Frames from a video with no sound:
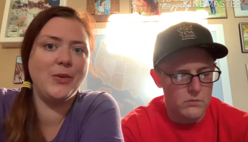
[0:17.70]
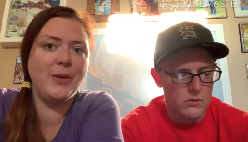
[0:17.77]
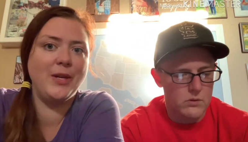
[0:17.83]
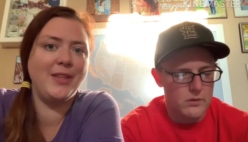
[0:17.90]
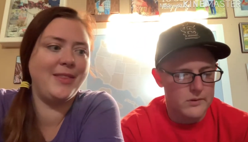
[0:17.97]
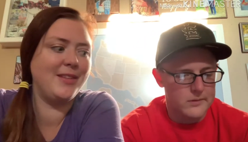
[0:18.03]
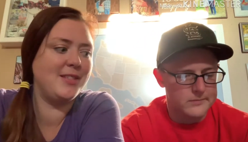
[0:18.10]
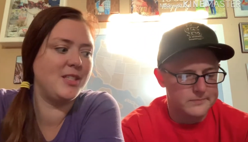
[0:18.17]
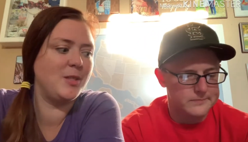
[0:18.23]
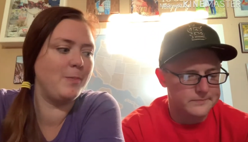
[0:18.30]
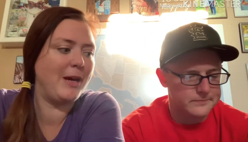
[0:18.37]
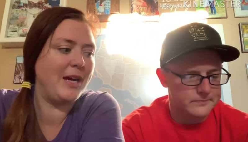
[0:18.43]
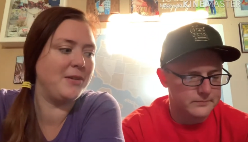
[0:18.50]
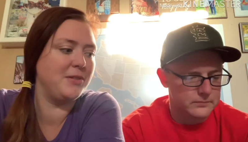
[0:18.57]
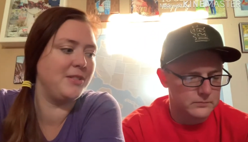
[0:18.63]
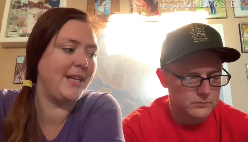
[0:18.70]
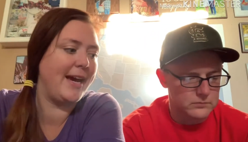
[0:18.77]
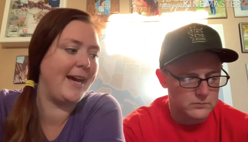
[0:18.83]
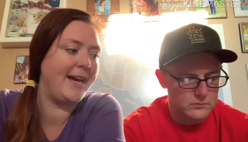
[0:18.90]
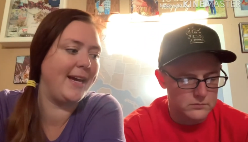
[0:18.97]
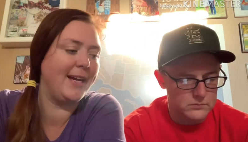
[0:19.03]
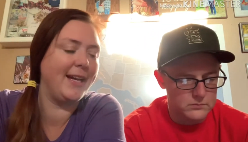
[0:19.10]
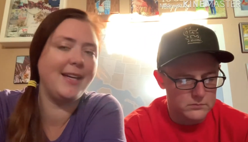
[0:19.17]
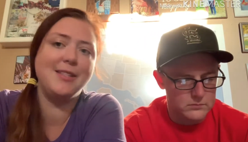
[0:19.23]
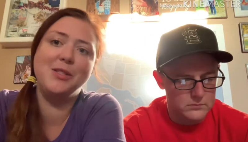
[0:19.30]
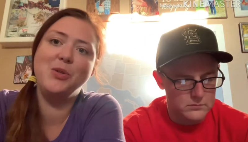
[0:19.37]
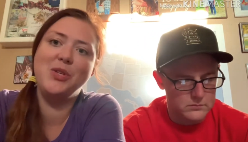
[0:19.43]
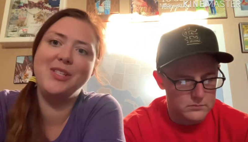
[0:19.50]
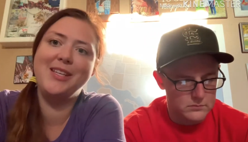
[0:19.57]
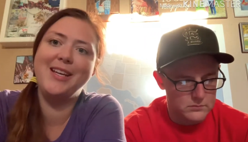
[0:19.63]
Speaker 1: doing the spouse tag as
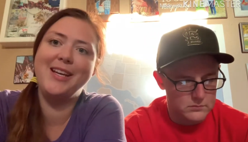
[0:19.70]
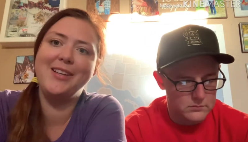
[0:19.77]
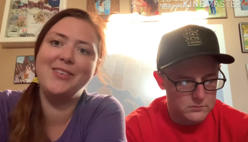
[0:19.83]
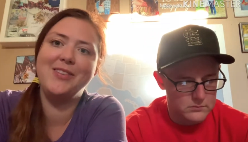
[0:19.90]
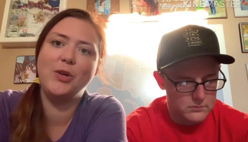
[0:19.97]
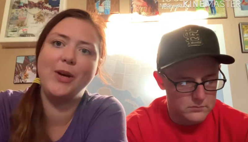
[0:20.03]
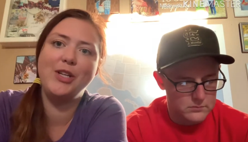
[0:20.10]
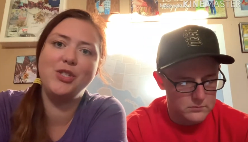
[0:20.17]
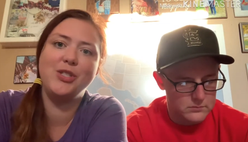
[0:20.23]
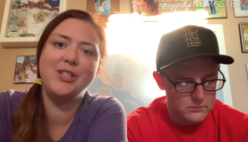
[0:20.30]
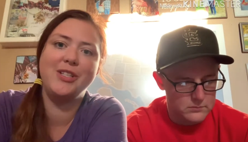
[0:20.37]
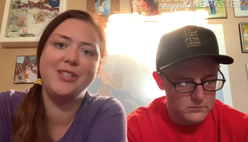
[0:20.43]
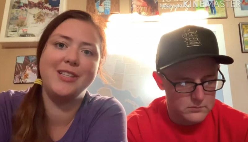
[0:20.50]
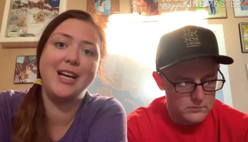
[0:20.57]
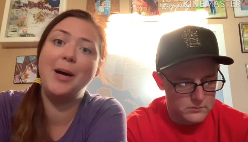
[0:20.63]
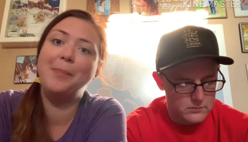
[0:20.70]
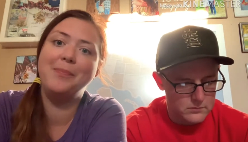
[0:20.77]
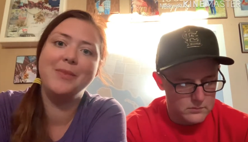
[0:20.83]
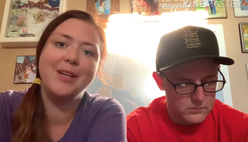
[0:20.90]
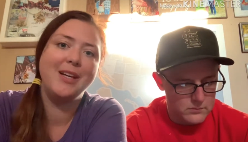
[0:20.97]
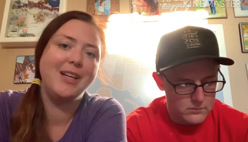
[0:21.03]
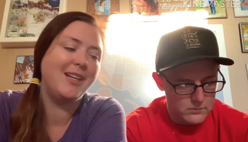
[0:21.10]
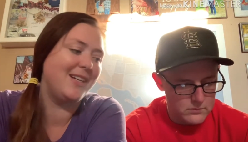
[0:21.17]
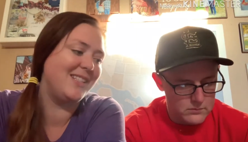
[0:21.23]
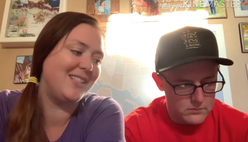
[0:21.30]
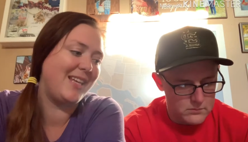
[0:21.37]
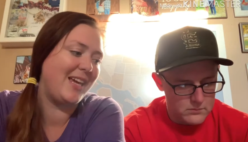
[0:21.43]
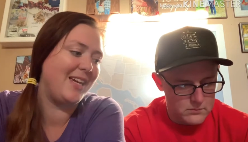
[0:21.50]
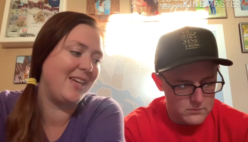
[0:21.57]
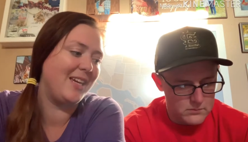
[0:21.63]
soon as he gets the questions up.
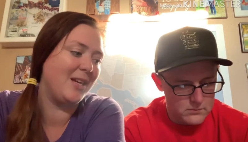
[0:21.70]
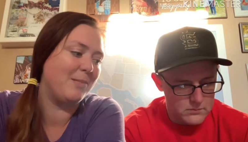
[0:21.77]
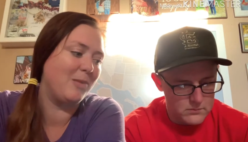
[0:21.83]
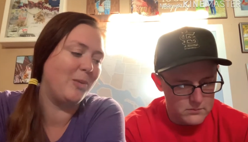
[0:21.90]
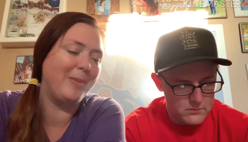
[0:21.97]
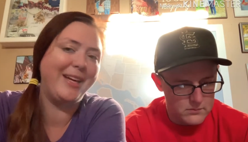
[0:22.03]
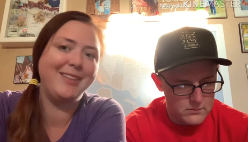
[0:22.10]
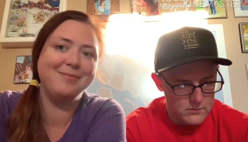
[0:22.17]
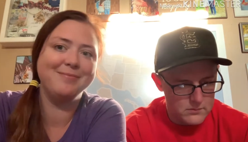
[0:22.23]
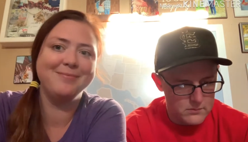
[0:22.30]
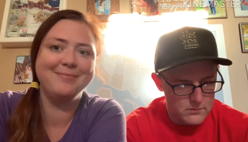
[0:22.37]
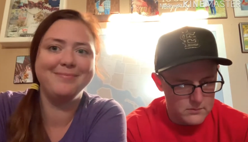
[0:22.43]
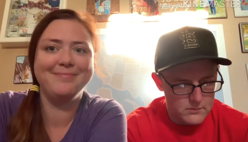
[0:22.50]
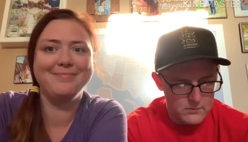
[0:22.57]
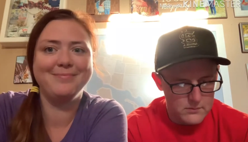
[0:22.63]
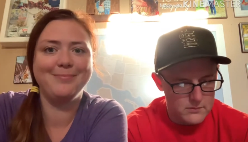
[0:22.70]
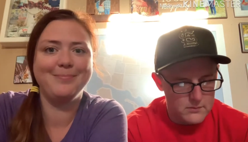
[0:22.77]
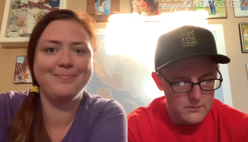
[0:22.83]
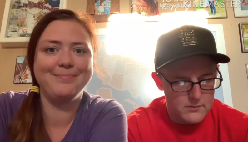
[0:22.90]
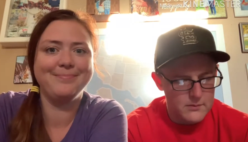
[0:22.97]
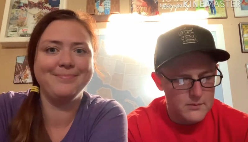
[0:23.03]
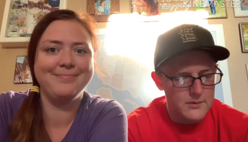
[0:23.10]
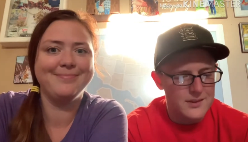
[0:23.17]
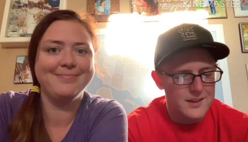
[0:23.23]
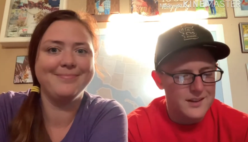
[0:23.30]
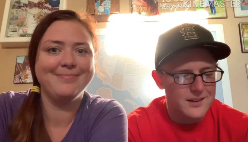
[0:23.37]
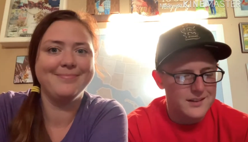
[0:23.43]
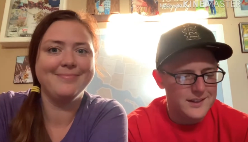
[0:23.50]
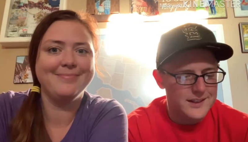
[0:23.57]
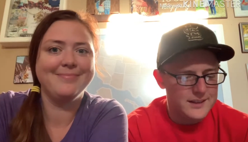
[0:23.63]
It's taking a moment.
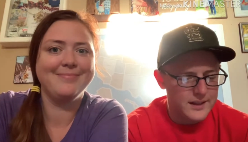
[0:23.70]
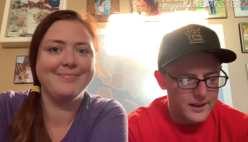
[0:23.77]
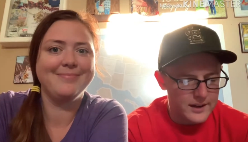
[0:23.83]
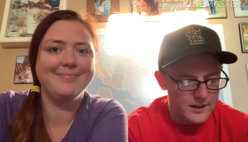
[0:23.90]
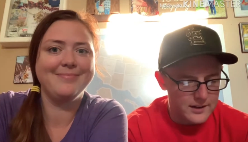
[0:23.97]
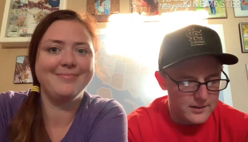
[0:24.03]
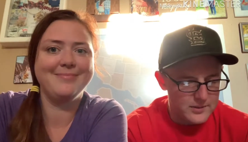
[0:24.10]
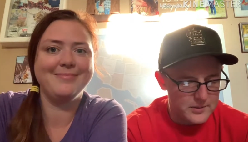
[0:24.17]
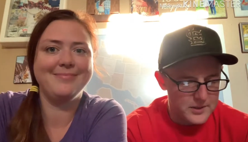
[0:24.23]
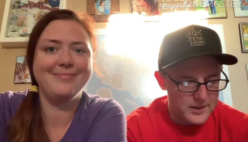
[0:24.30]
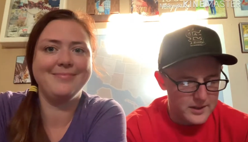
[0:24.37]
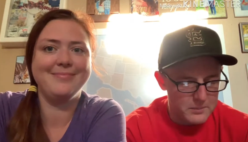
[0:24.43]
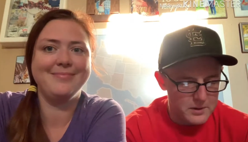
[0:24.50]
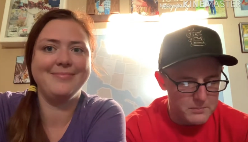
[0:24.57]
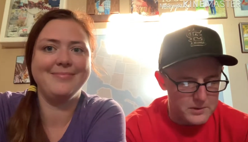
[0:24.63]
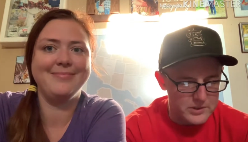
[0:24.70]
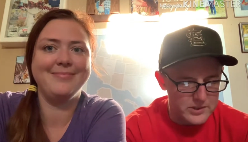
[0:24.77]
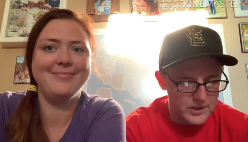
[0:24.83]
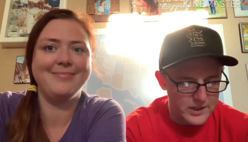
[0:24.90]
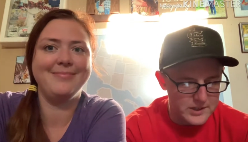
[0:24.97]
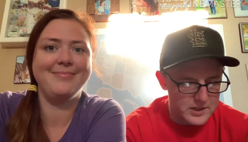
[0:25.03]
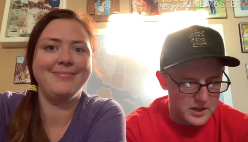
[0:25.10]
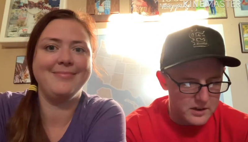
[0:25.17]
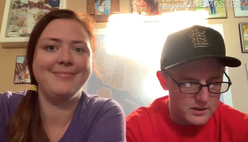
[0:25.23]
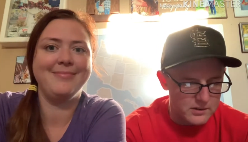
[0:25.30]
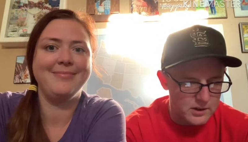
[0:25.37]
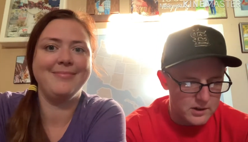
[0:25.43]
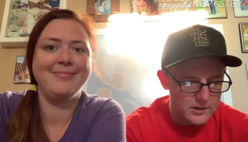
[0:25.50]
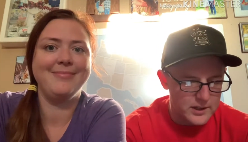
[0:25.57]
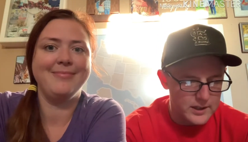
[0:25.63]
Speaker 2: Not bad. I don't know how to make my screen stay
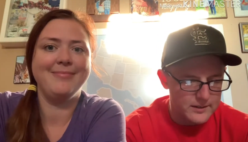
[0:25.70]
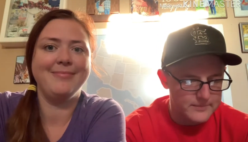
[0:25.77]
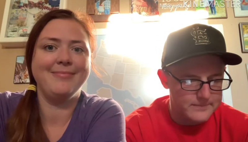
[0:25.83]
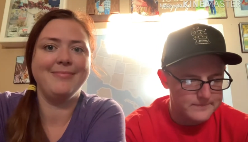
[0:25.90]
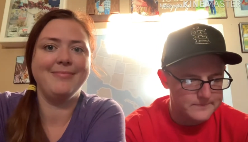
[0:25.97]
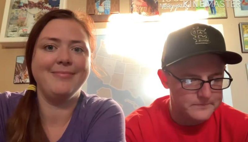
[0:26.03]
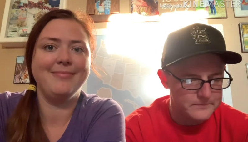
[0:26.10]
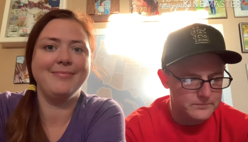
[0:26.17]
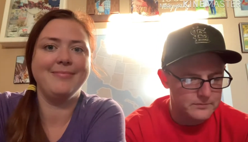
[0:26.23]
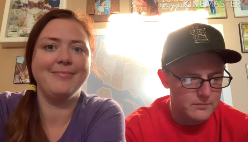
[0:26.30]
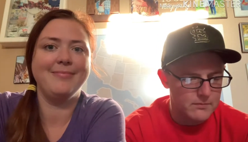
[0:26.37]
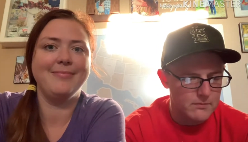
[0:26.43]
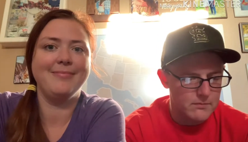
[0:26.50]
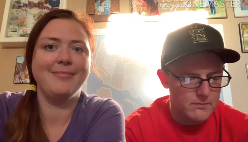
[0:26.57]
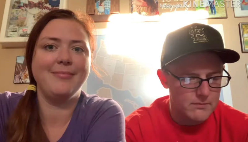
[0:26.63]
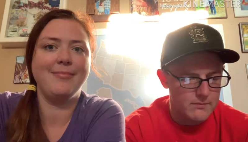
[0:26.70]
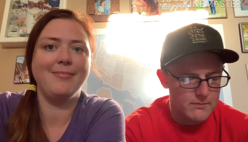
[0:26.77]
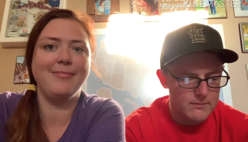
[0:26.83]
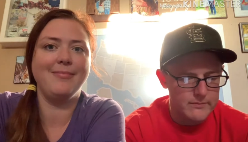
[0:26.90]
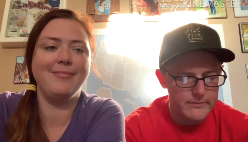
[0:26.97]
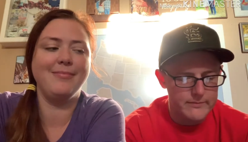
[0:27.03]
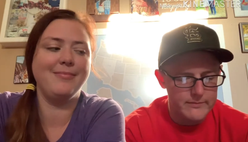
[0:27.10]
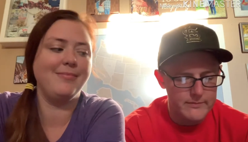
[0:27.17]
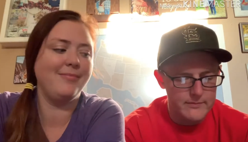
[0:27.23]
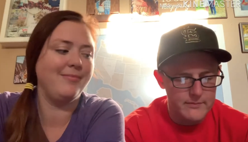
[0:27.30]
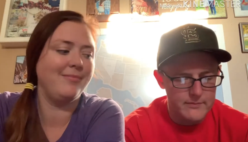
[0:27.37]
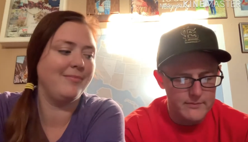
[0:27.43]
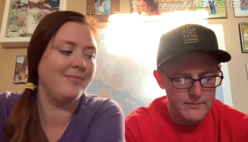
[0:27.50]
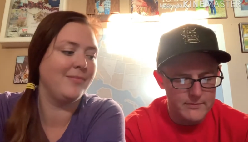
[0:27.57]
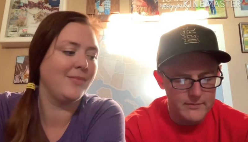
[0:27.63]
longer.
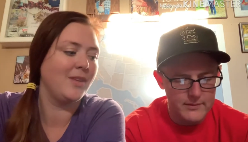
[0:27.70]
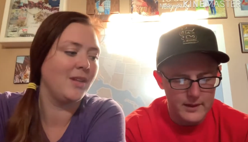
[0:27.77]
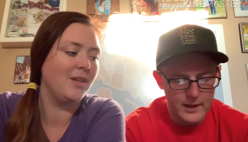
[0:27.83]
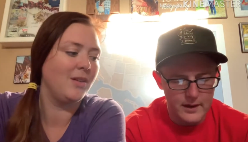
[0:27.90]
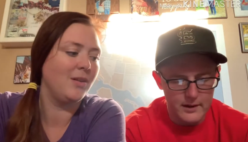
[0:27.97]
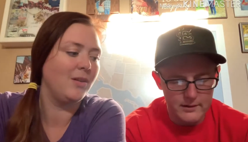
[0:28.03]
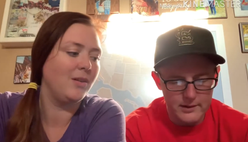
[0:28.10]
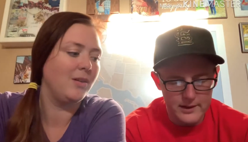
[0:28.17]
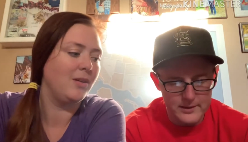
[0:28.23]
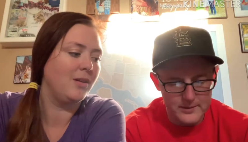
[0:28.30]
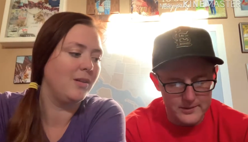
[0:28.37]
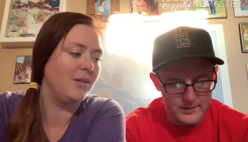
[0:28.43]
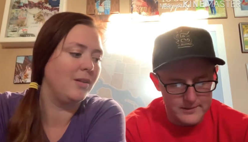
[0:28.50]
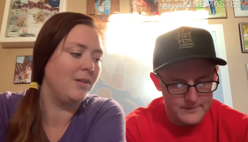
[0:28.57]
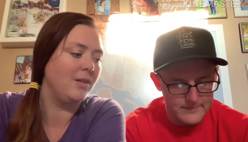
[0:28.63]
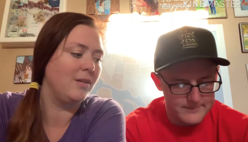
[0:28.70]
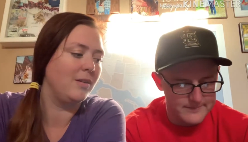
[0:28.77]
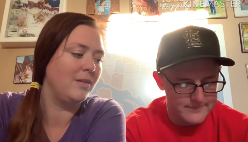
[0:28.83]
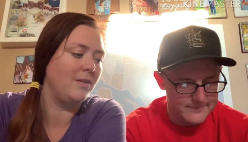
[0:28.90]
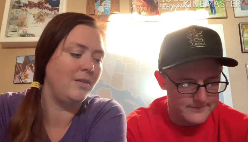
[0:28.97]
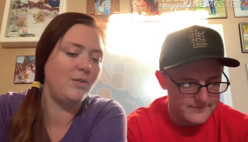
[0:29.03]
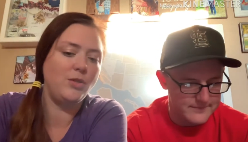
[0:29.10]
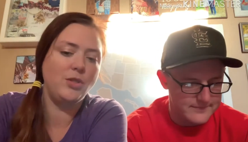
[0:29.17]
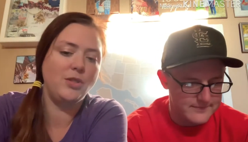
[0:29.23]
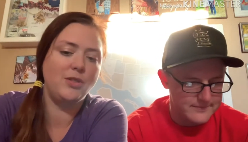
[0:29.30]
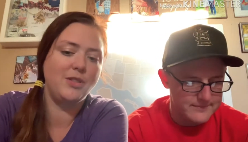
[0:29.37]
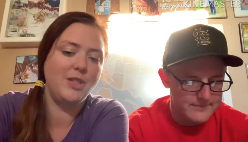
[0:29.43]
Mm-hmm. I do.
Speaker 1: You just